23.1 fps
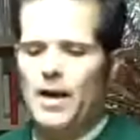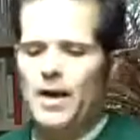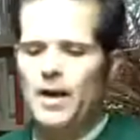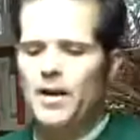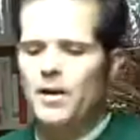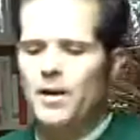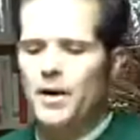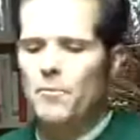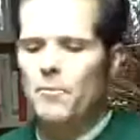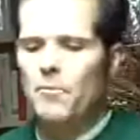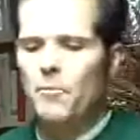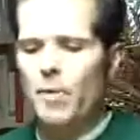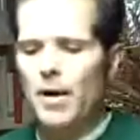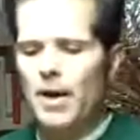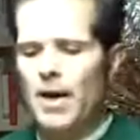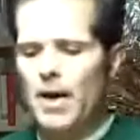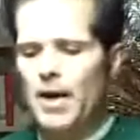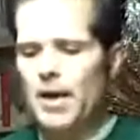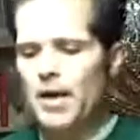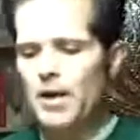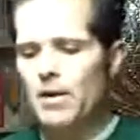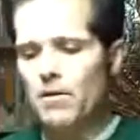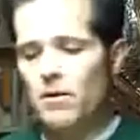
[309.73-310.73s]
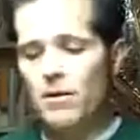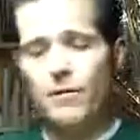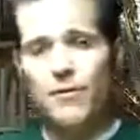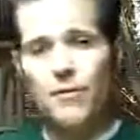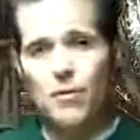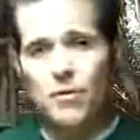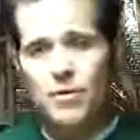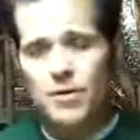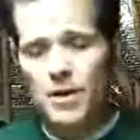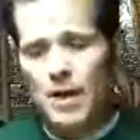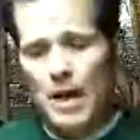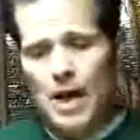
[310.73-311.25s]
I ended up buying, the
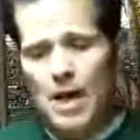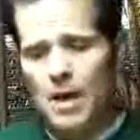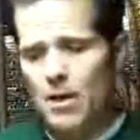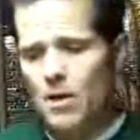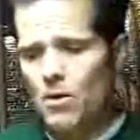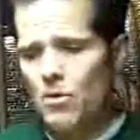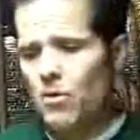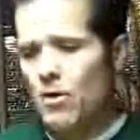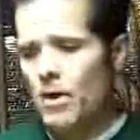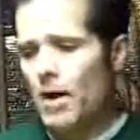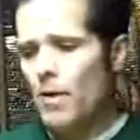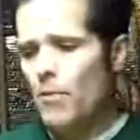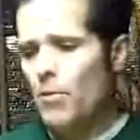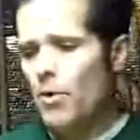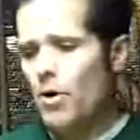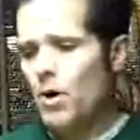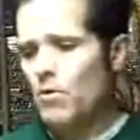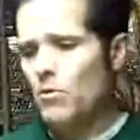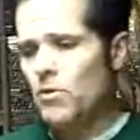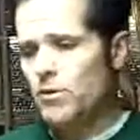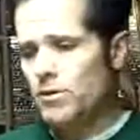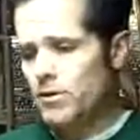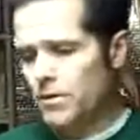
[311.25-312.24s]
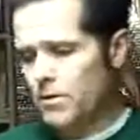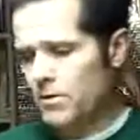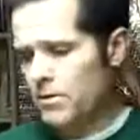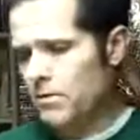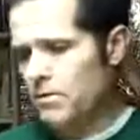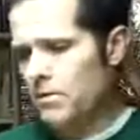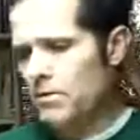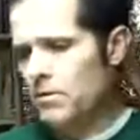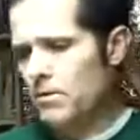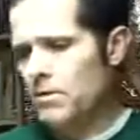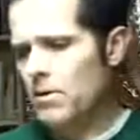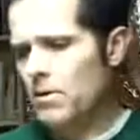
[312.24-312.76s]
first Okko that I bought was
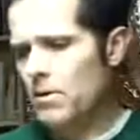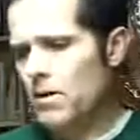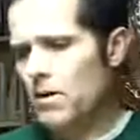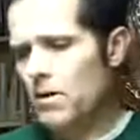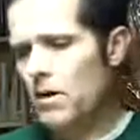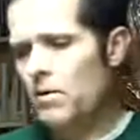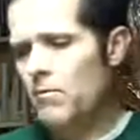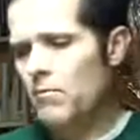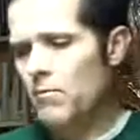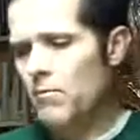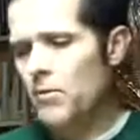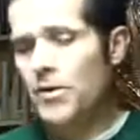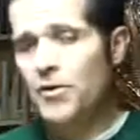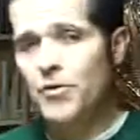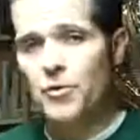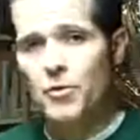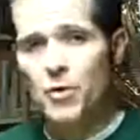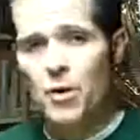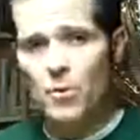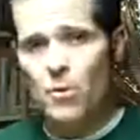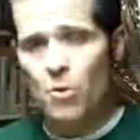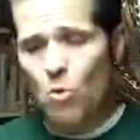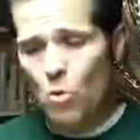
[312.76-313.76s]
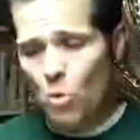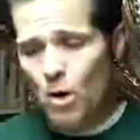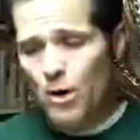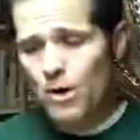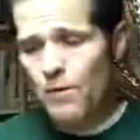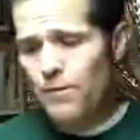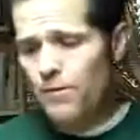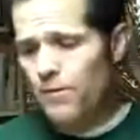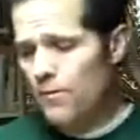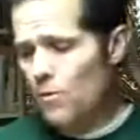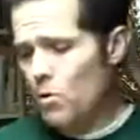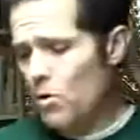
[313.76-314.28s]
issue number 1
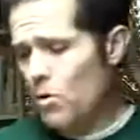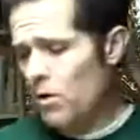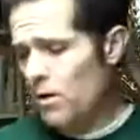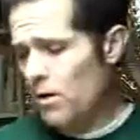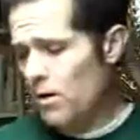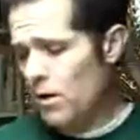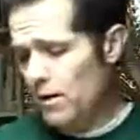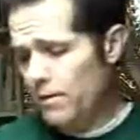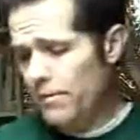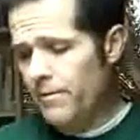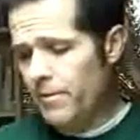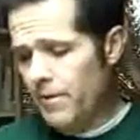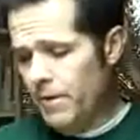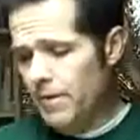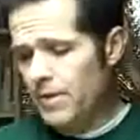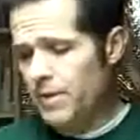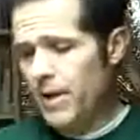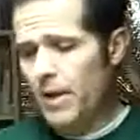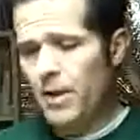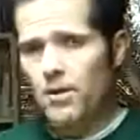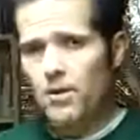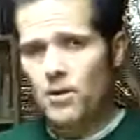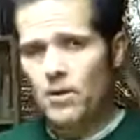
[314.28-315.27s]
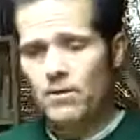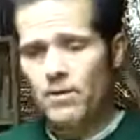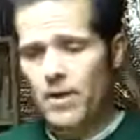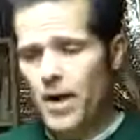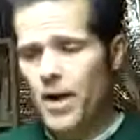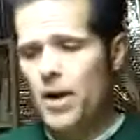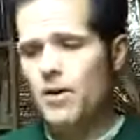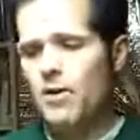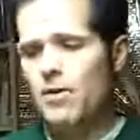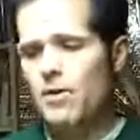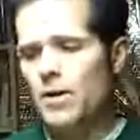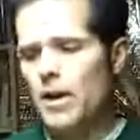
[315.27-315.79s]
of 4 of this cycle of
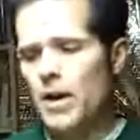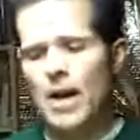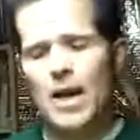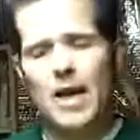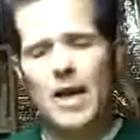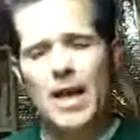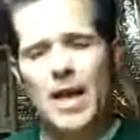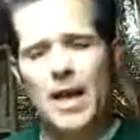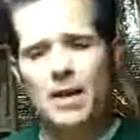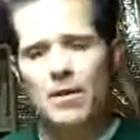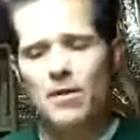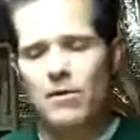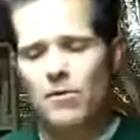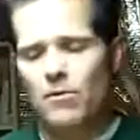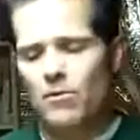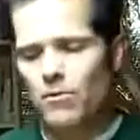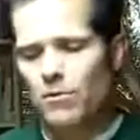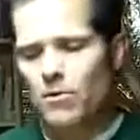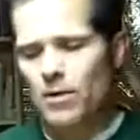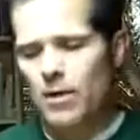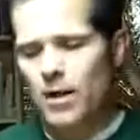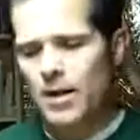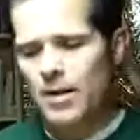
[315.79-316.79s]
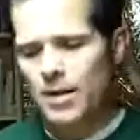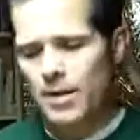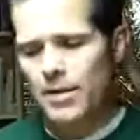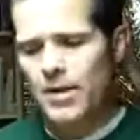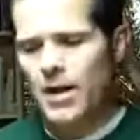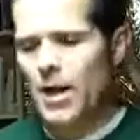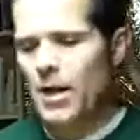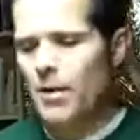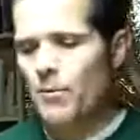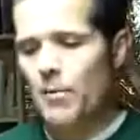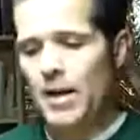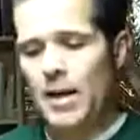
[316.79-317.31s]
air, and I hadn't, at the
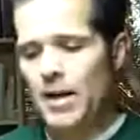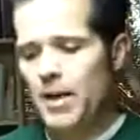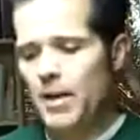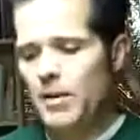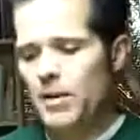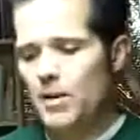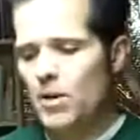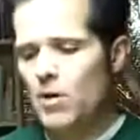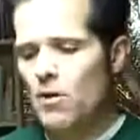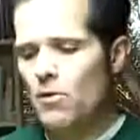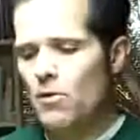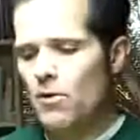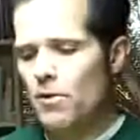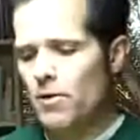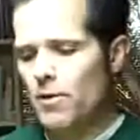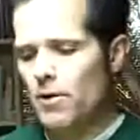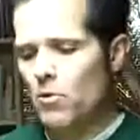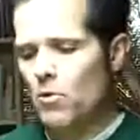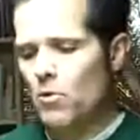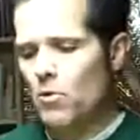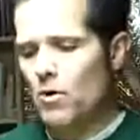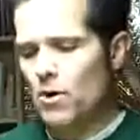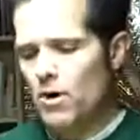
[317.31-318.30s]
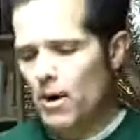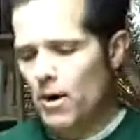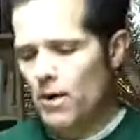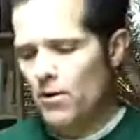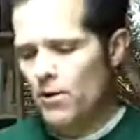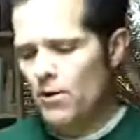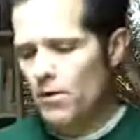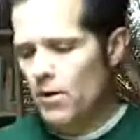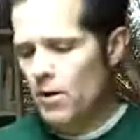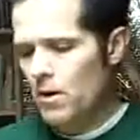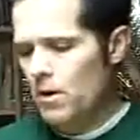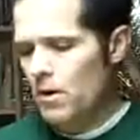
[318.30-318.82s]
time, I didn't know that there were
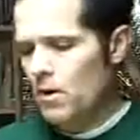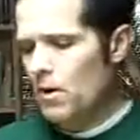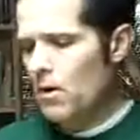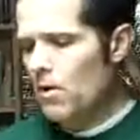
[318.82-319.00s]
other